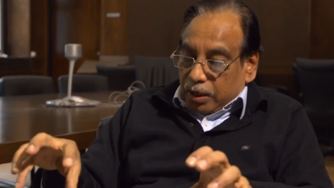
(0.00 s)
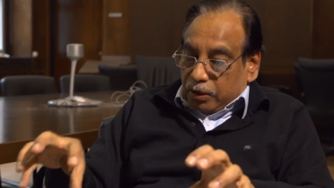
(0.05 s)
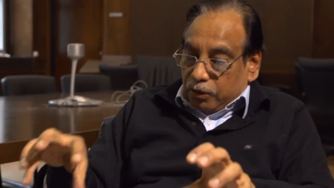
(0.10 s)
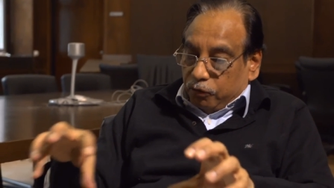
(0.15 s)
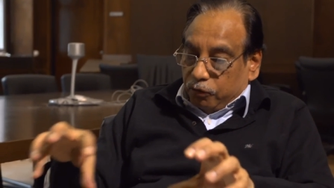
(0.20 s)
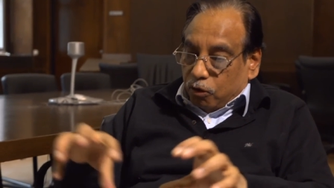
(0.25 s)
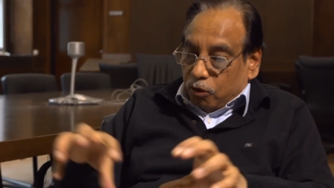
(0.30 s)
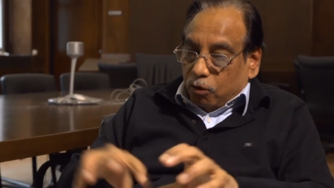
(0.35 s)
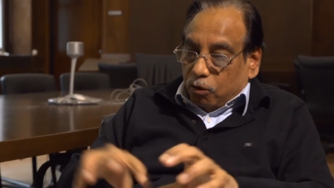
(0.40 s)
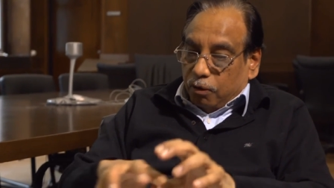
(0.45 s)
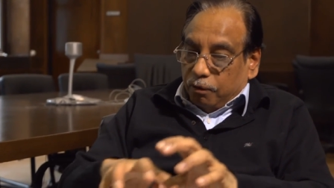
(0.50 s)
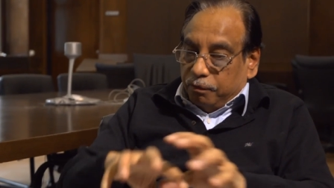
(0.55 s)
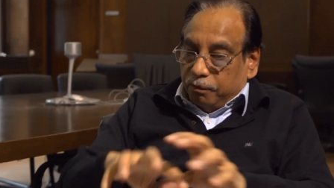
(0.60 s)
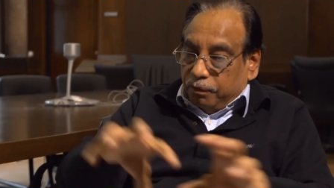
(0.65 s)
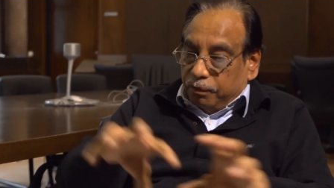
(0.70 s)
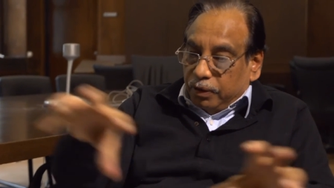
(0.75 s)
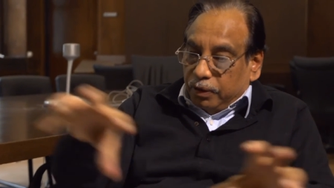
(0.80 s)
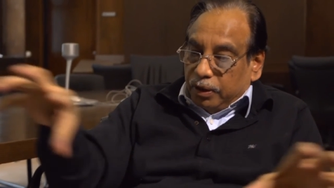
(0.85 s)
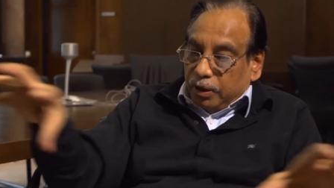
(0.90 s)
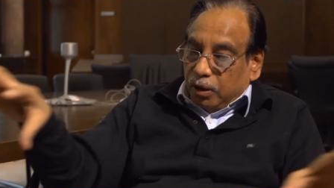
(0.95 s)
sort
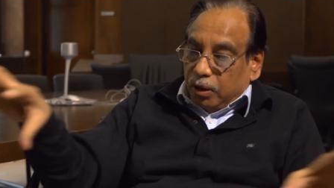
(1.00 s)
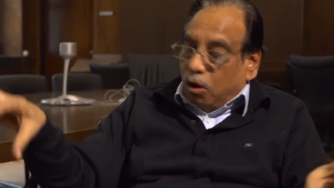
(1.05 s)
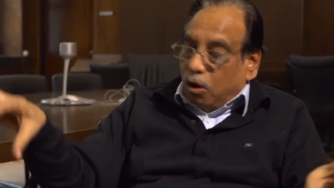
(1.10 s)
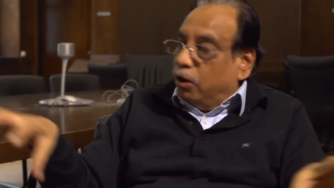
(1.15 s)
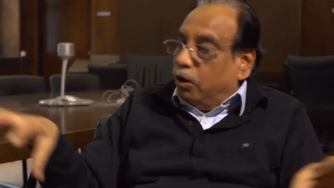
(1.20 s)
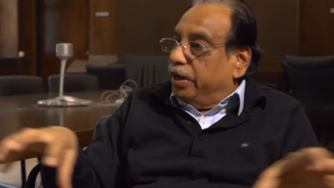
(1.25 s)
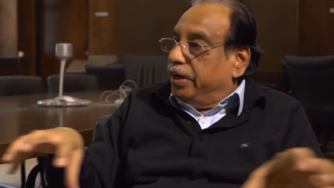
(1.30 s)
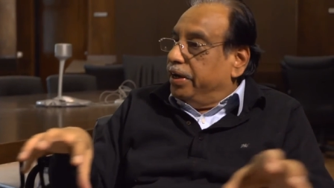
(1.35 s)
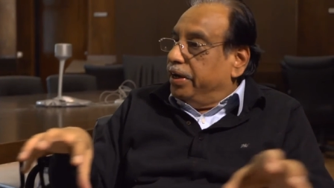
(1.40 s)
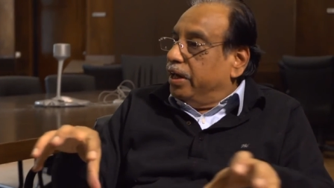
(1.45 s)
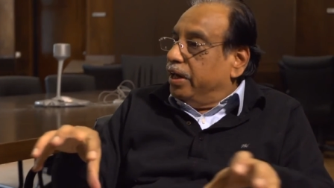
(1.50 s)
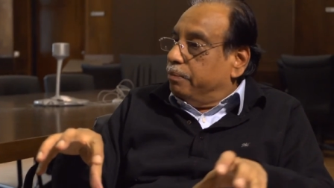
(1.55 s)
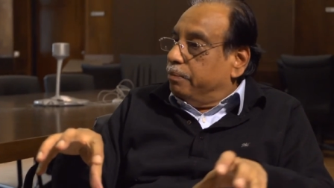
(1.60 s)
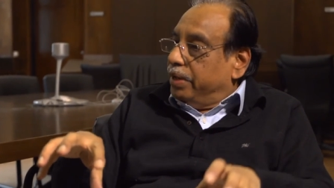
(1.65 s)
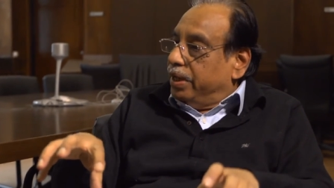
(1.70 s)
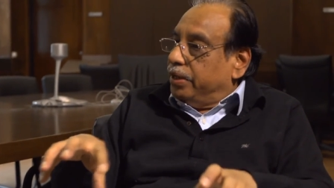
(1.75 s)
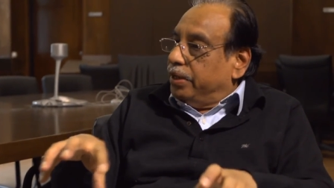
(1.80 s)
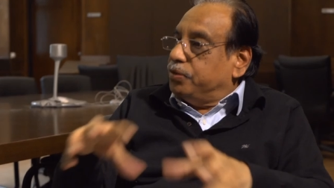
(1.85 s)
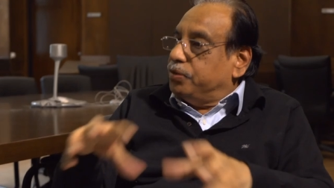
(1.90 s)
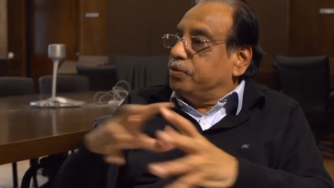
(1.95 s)
of all India
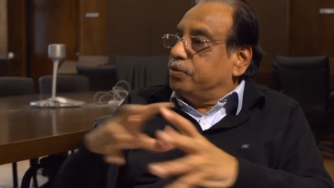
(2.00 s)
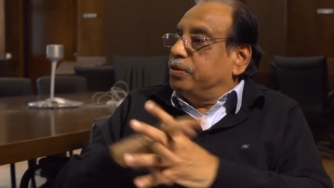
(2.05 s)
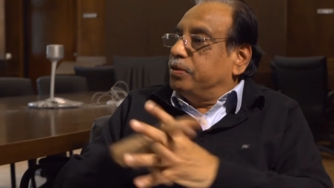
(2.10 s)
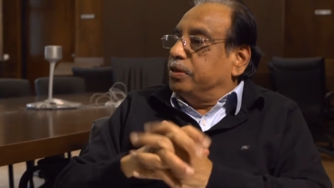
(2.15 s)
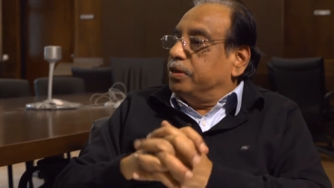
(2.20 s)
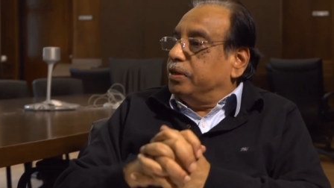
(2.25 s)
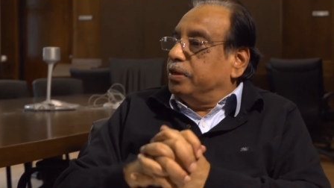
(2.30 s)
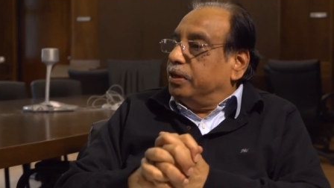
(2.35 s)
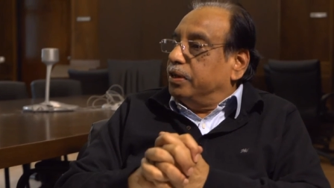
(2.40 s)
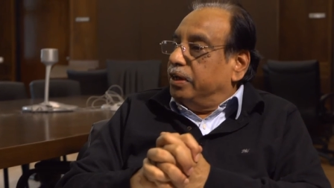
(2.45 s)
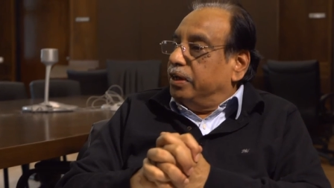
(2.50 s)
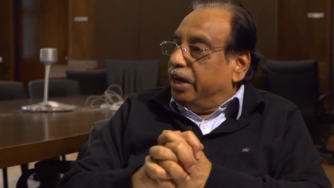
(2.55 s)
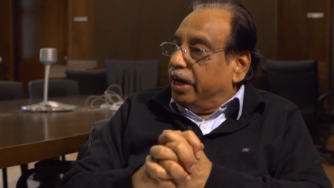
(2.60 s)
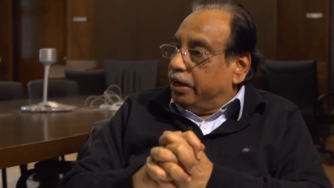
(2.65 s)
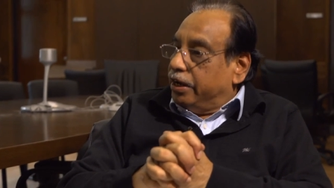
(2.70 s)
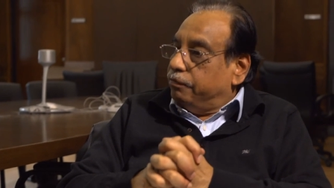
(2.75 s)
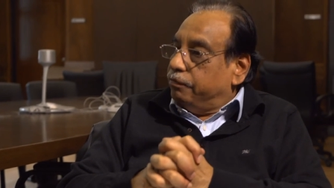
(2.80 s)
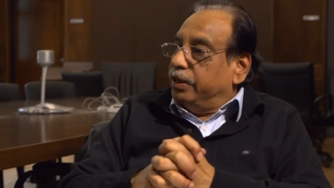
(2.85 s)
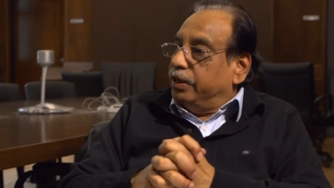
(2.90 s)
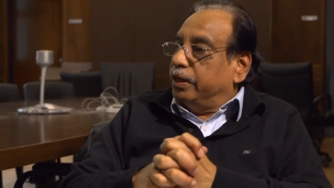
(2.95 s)
based
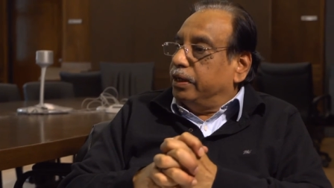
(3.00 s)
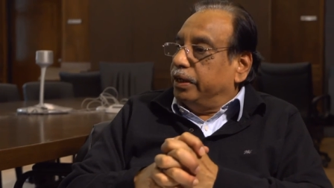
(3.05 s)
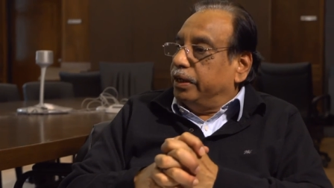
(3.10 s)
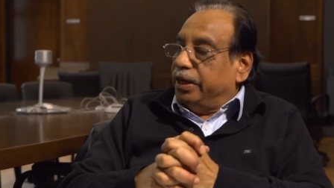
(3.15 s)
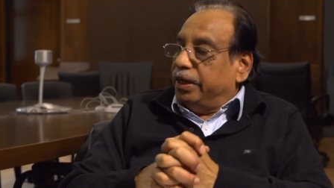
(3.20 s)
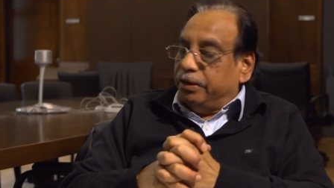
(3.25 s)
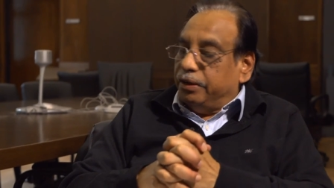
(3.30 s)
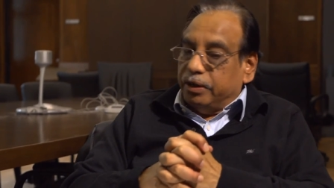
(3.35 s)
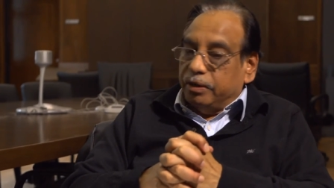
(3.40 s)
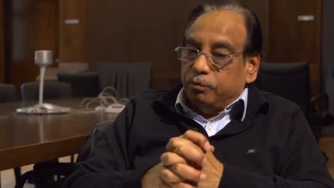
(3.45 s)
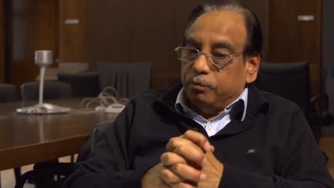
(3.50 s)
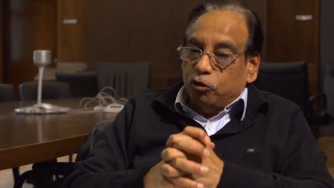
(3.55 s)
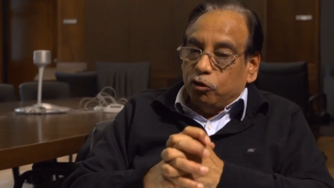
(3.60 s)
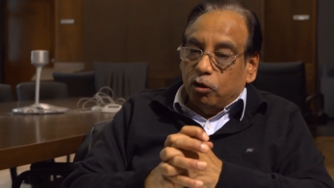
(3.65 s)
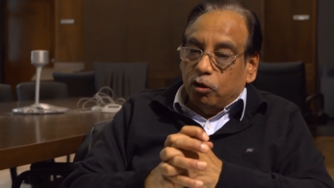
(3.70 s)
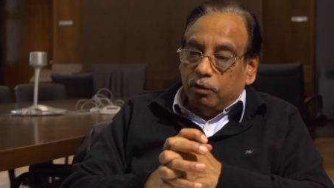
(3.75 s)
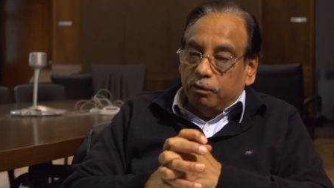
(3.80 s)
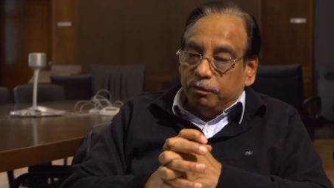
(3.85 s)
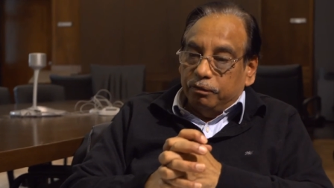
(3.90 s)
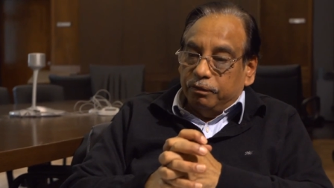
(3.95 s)
network in terms
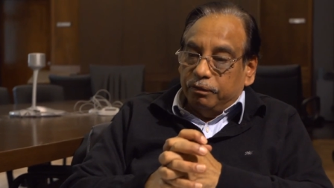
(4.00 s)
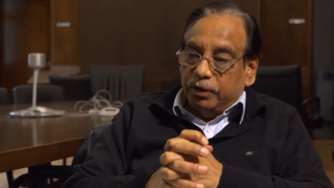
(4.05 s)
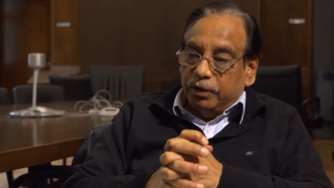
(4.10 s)
of